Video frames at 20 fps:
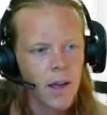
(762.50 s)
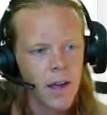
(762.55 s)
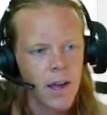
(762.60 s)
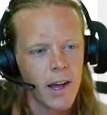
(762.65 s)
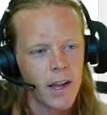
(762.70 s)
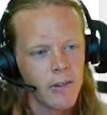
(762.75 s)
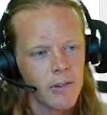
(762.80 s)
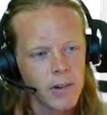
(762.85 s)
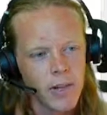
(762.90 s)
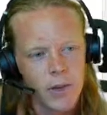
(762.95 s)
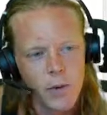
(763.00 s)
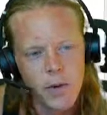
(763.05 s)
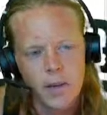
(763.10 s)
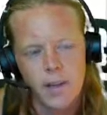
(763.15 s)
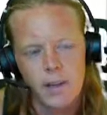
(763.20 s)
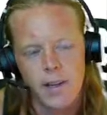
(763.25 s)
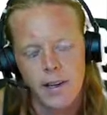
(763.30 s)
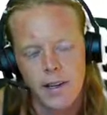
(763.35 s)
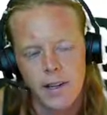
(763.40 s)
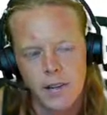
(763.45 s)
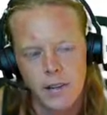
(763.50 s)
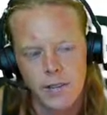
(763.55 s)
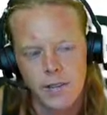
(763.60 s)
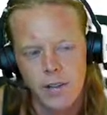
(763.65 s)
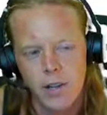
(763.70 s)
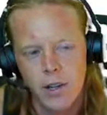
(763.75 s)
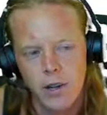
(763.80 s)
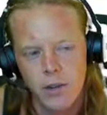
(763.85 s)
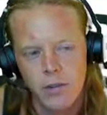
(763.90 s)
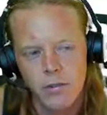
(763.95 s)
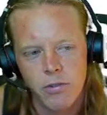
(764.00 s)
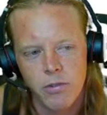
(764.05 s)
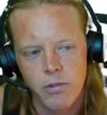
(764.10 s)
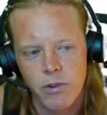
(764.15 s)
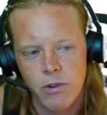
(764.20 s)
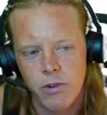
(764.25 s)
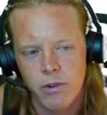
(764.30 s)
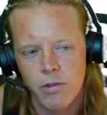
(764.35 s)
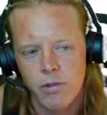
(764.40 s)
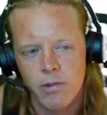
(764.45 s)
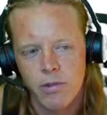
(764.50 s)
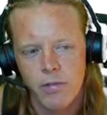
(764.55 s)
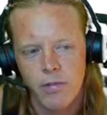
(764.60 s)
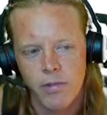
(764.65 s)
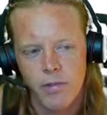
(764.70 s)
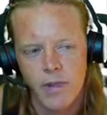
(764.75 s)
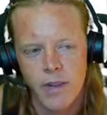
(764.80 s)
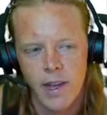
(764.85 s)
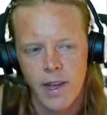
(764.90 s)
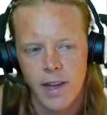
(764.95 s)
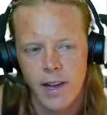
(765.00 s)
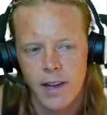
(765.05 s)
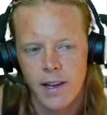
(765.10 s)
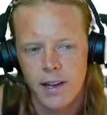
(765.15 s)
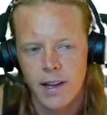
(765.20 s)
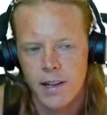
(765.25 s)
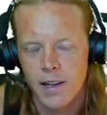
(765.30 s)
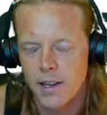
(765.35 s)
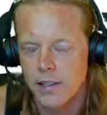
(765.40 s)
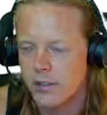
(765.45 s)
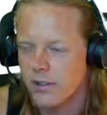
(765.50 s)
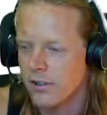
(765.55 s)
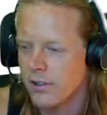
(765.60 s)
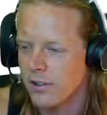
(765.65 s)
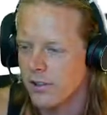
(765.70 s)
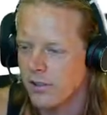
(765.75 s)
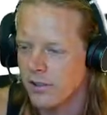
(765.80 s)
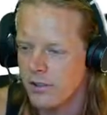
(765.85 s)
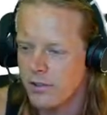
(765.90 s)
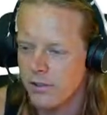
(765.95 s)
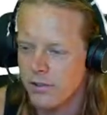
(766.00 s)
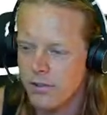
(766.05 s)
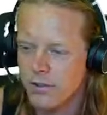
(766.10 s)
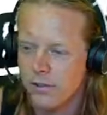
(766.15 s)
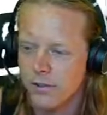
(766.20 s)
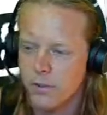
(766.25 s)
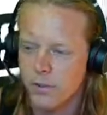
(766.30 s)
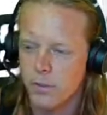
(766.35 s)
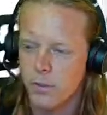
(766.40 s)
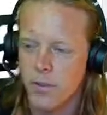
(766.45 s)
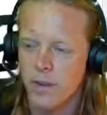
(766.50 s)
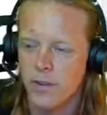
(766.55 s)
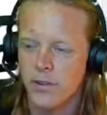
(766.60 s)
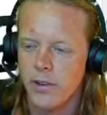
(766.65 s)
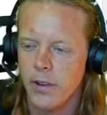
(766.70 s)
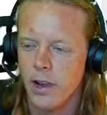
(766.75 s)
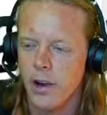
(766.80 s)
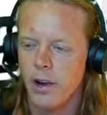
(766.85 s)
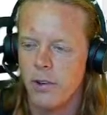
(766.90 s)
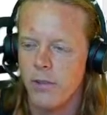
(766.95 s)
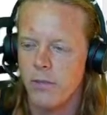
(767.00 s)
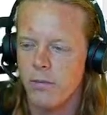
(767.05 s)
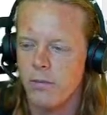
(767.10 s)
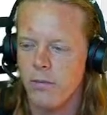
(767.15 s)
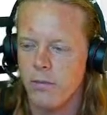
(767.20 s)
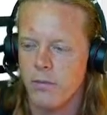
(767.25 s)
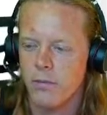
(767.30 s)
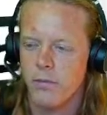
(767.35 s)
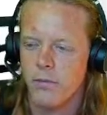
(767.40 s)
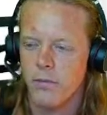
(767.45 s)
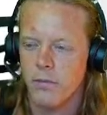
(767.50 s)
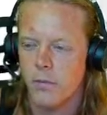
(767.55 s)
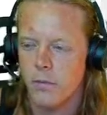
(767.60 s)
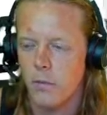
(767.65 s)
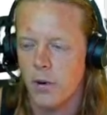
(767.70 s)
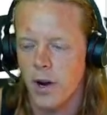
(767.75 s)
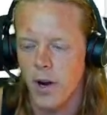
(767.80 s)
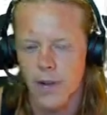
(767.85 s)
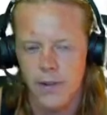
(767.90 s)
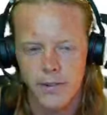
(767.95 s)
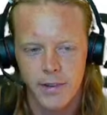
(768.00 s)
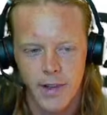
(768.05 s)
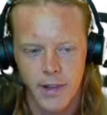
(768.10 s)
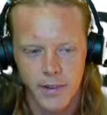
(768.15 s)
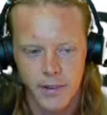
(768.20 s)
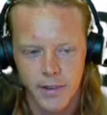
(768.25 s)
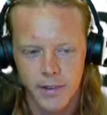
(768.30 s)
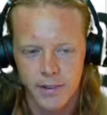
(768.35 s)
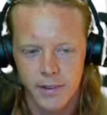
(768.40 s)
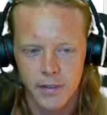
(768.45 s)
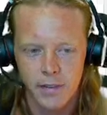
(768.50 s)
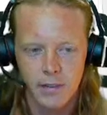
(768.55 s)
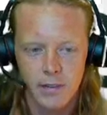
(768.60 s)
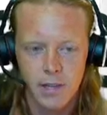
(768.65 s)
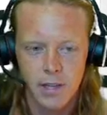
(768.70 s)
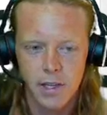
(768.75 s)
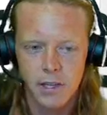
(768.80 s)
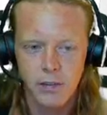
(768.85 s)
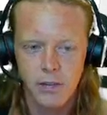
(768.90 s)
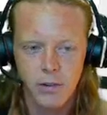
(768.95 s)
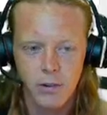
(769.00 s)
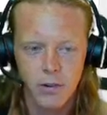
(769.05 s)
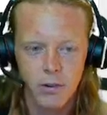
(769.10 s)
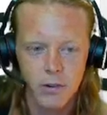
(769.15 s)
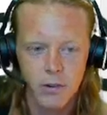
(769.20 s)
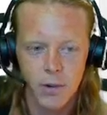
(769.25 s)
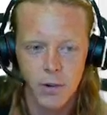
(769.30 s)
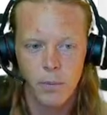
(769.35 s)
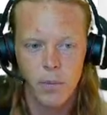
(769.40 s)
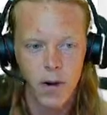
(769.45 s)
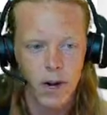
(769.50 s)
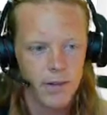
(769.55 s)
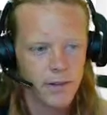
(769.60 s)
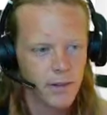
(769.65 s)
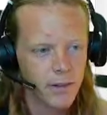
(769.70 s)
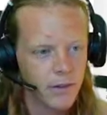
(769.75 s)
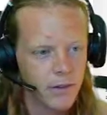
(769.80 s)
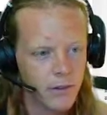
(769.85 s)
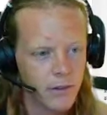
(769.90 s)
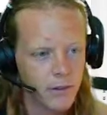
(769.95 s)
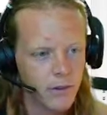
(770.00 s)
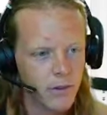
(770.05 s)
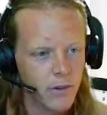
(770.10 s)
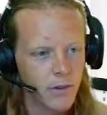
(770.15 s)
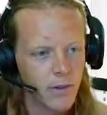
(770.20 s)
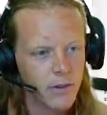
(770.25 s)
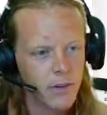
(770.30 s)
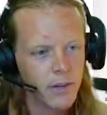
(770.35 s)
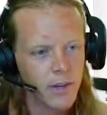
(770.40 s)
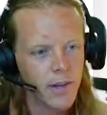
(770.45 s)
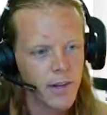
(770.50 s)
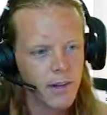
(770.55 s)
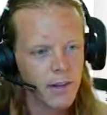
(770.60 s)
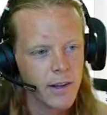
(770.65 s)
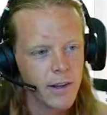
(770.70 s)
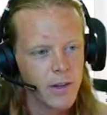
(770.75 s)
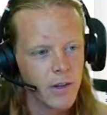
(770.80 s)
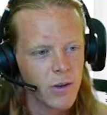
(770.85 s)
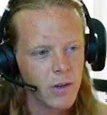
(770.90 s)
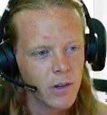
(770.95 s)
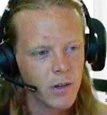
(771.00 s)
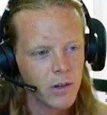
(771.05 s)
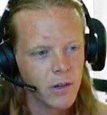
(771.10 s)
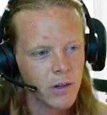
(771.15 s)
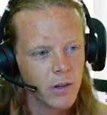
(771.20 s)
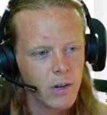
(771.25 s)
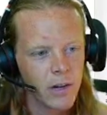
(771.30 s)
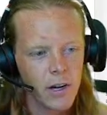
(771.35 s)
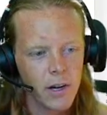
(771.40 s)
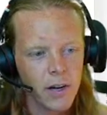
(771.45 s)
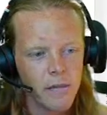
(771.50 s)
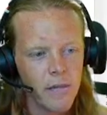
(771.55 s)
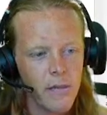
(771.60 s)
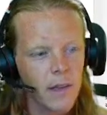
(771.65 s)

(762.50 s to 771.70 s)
And really what it does is it goes through and it just spits out processes, and each little thing processes it. So this is kind of like the orchestrator.